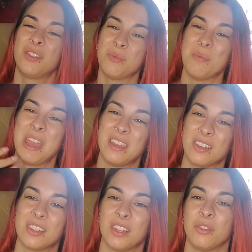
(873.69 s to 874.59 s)
to make
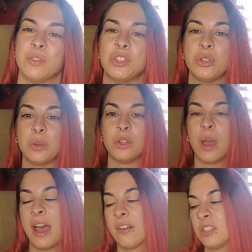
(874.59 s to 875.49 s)
yourself do it. You
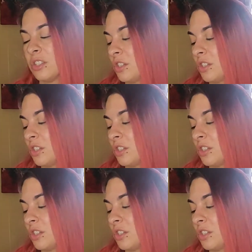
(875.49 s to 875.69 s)
have to